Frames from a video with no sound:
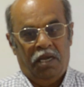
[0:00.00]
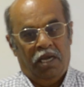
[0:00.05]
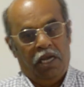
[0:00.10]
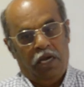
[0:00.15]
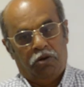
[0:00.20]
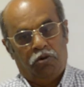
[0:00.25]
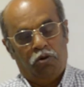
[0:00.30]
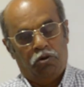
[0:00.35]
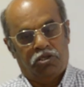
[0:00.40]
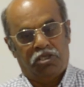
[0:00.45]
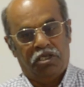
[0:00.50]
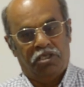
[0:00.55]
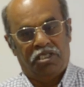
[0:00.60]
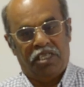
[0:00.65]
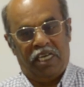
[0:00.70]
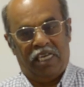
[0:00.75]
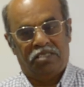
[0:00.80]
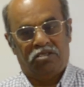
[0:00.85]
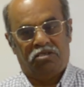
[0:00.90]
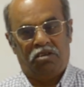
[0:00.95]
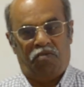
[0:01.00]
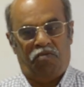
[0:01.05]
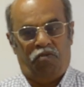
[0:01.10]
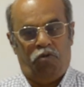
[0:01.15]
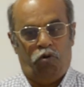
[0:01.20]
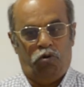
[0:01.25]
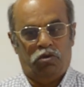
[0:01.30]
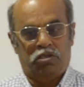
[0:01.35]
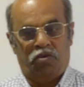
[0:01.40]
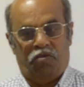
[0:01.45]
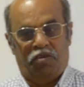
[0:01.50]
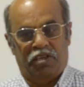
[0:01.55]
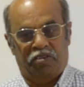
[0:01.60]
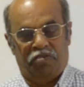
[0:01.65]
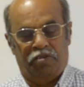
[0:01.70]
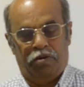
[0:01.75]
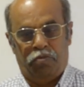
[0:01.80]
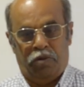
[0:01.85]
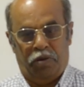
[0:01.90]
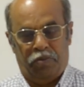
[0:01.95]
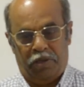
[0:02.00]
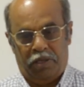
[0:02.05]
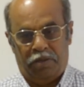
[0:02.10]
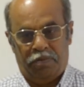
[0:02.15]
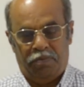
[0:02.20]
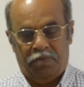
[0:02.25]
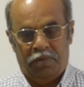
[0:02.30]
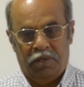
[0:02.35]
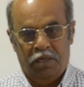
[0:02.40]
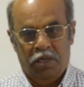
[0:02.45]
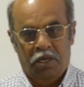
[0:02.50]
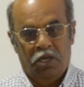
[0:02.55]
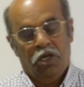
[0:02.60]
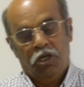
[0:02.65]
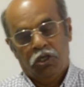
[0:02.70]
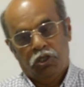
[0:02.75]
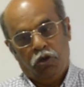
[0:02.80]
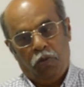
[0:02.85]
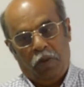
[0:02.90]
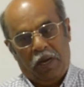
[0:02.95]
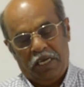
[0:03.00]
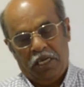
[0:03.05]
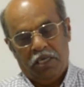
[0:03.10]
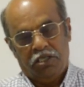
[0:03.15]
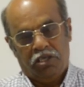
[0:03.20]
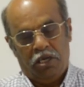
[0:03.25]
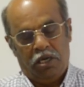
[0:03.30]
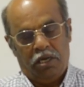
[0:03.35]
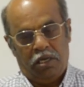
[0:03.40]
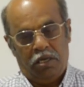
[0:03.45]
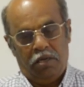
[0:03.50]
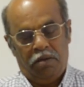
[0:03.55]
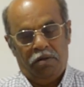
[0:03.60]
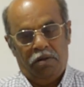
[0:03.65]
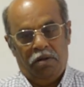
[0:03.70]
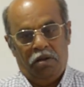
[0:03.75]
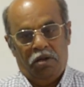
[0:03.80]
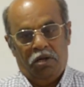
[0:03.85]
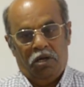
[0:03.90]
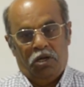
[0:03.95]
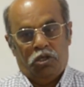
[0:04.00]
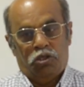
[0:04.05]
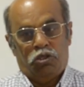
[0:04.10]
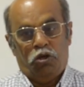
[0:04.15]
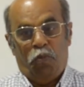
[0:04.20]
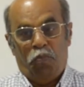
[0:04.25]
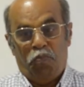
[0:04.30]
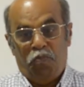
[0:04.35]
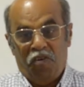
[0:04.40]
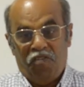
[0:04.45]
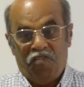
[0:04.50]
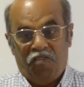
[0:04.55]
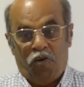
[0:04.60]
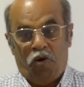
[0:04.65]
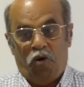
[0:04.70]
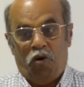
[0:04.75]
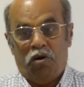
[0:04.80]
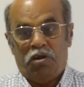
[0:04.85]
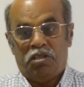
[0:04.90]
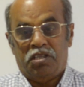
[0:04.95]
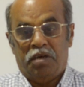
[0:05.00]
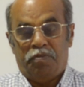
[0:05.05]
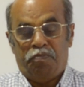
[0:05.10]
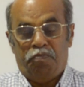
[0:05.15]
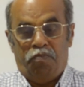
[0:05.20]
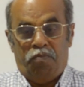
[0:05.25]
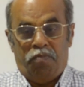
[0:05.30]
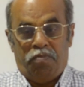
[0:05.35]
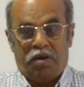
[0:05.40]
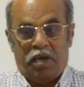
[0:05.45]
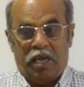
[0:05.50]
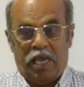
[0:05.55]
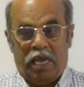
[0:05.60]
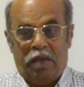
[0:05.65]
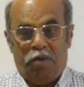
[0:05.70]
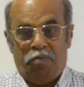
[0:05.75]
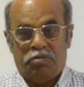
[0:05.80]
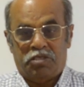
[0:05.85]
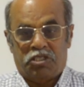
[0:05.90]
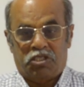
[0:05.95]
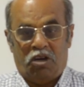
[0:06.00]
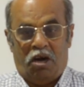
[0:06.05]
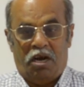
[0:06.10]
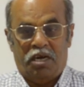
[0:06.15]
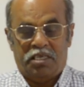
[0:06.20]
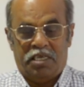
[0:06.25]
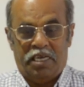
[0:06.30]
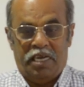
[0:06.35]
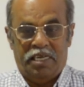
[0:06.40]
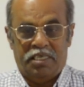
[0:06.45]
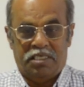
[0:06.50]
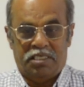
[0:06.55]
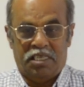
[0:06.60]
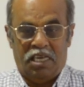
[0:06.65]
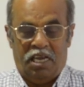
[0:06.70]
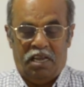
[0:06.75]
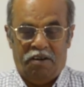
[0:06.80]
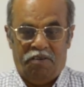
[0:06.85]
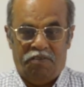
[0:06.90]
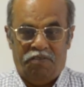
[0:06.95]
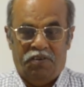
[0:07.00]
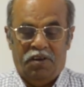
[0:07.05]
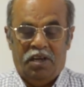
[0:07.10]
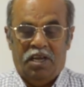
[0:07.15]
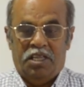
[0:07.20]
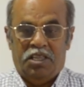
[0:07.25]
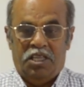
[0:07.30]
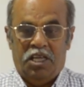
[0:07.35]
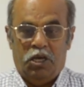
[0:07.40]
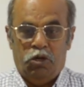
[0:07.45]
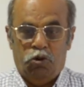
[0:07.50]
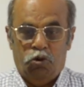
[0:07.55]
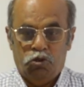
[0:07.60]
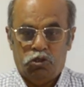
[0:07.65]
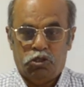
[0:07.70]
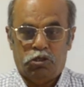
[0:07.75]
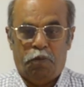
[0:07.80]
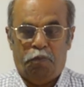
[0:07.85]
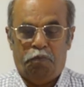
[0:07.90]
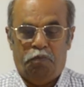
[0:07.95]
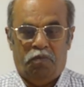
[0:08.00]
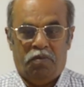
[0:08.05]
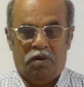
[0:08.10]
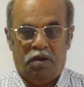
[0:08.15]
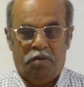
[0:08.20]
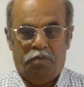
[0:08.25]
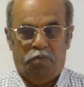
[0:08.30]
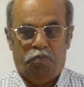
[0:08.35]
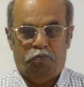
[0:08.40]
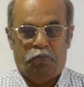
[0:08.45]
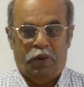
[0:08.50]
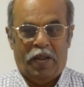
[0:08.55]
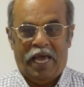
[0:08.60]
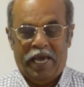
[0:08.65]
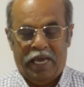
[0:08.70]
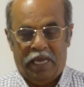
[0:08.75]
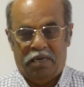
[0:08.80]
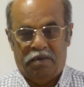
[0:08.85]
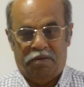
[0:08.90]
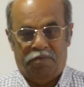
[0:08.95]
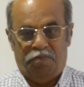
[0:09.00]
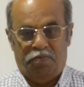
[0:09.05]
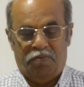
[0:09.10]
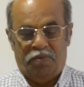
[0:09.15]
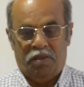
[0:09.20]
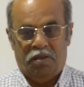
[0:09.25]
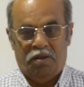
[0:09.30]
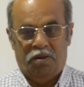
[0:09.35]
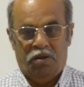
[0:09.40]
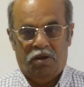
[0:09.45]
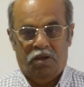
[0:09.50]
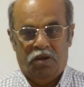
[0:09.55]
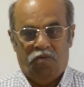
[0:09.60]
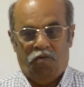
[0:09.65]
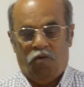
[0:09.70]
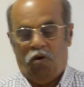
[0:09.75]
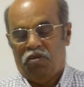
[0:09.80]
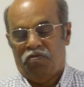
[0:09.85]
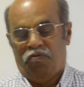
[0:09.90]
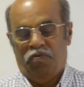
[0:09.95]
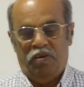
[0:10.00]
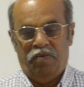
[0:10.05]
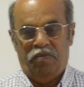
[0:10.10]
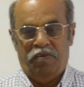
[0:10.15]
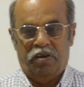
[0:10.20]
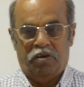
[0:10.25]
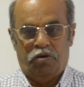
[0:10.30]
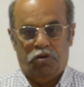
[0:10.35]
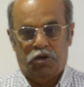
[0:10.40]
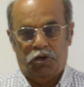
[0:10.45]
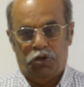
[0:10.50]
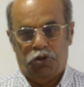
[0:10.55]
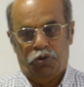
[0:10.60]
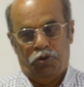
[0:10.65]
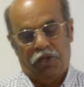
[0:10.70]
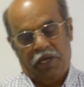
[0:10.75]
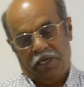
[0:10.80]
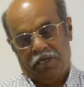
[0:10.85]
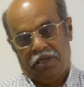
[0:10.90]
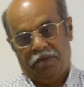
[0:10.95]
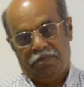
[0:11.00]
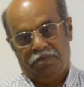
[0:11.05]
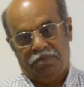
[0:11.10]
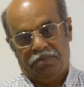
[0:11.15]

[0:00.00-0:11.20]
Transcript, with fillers: It goes to six or fours or whatever it may be. So, my dear children, so before the game start itself, they used to plan what we were going to do that.